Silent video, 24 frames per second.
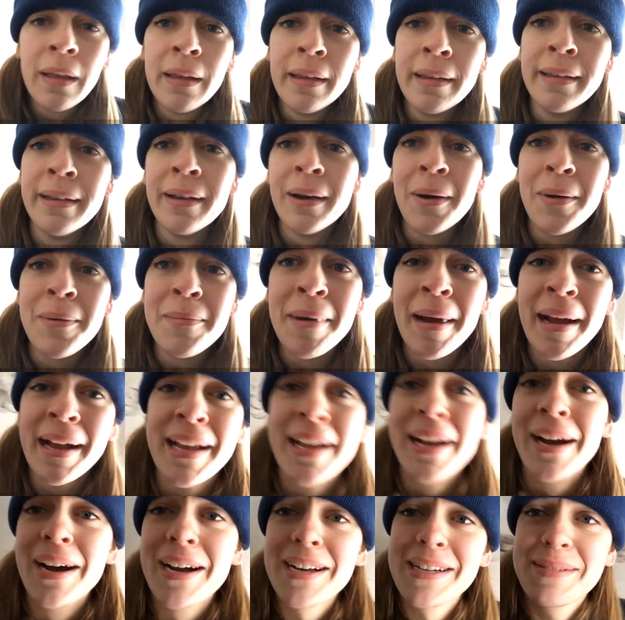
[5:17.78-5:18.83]
oh my
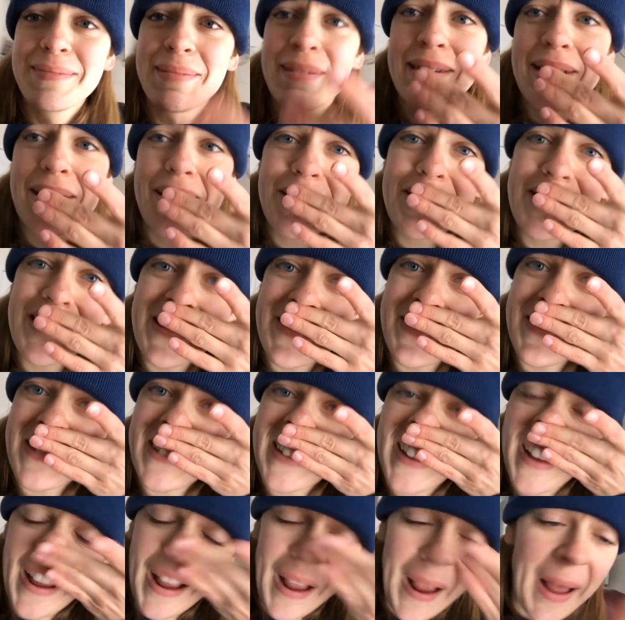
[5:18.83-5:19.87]
gosh, my nose is
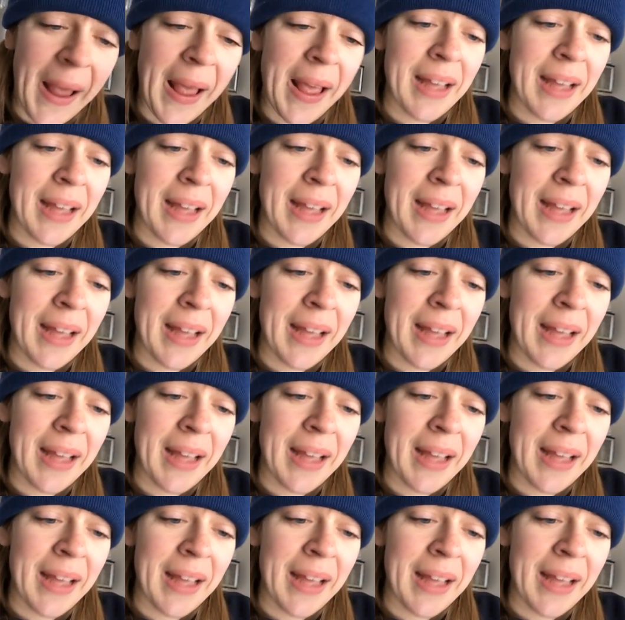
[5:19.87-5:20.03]
running.